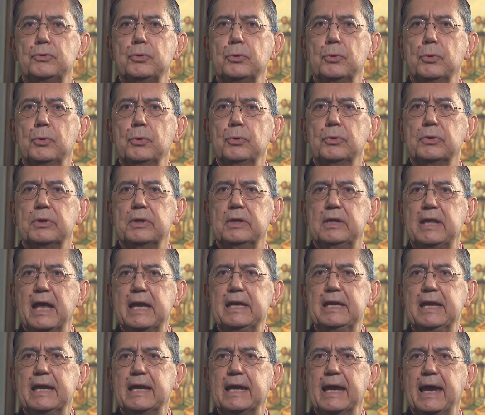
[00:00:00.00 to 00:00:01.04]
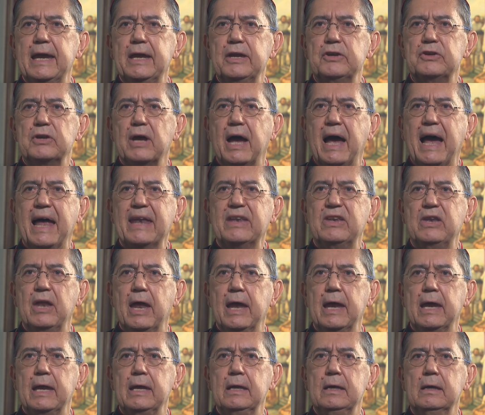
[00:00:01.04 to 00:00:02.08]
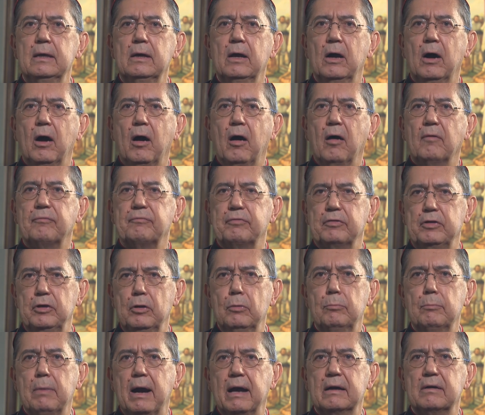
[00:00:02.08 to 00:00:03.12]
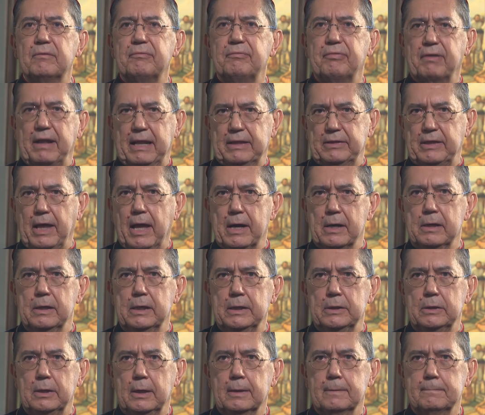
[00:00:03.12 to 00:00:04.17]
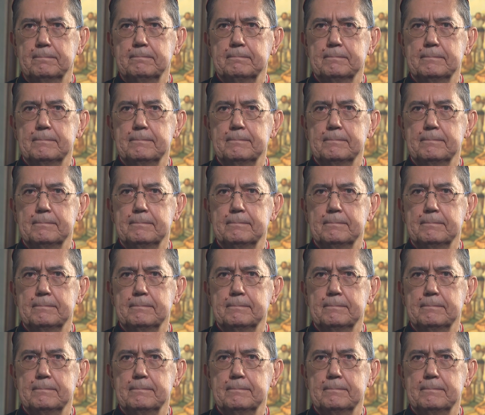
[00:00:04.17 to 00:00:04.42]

to dedicate a day of human fraternity.